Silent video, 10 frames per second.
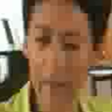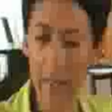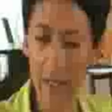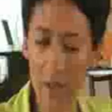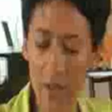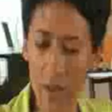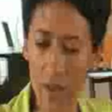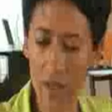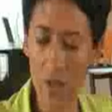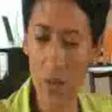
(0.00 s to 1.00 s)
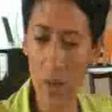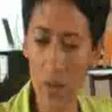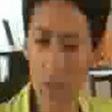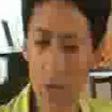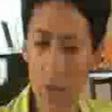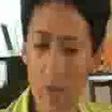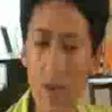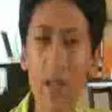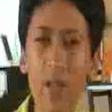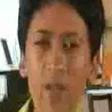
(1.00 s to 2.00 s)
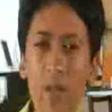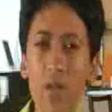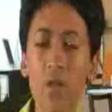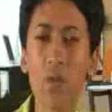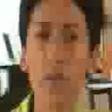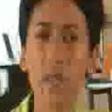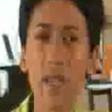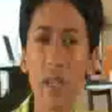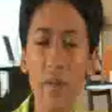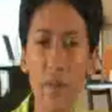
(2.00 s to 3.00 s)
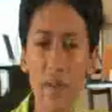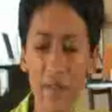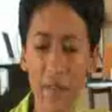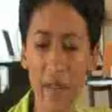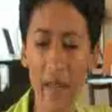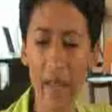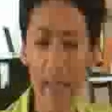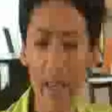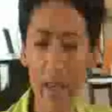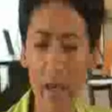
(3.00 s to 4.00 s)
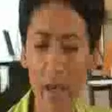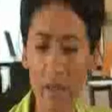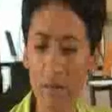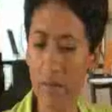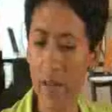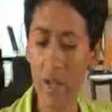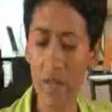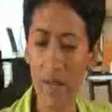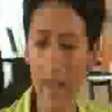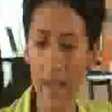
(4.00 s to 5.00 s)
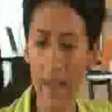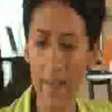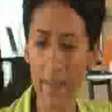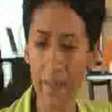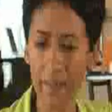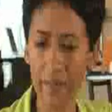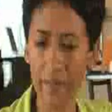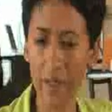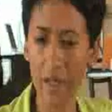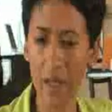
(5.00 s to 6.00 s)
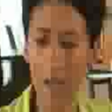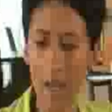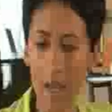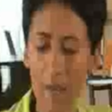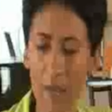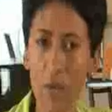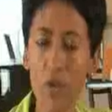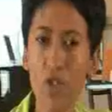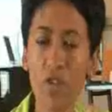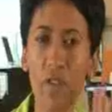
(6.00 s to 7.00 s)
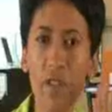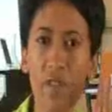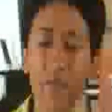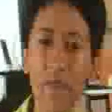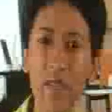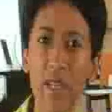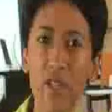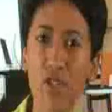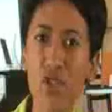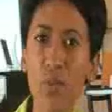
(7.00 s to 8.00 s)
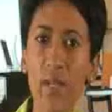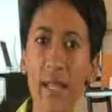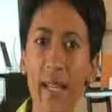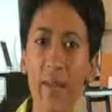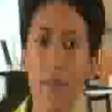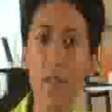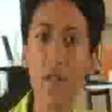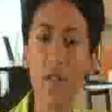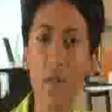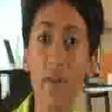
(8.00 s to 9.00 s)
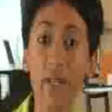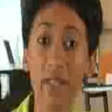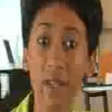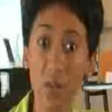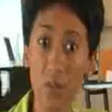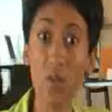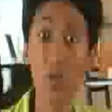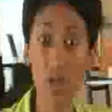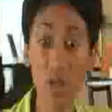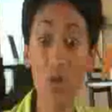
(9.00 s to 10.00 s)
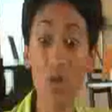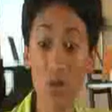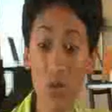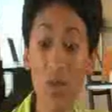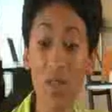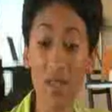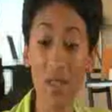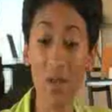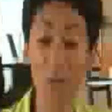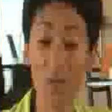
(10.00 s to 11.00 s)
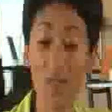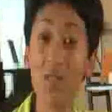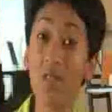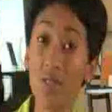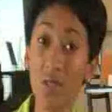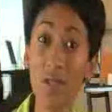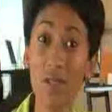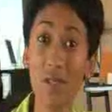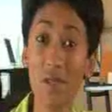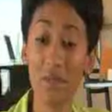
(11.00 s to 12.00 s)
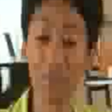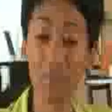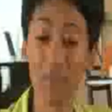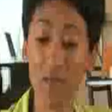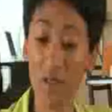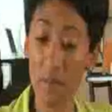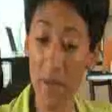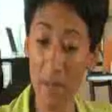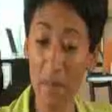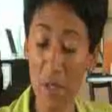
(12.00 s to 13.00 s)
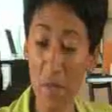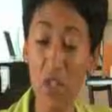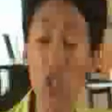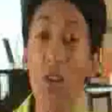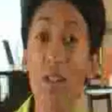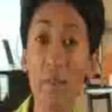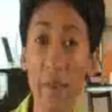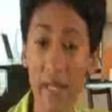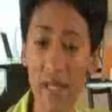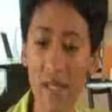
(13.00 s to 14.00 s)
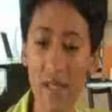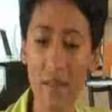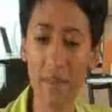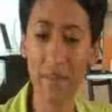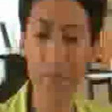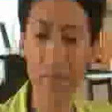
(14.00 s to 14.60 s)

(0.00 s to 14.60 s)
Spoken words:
I think this wine would go really good with any beef fillet, rack of lamb, and because of the vanilla sweet element of the wine, I think it will also go good with desserts, but must be chocolate based.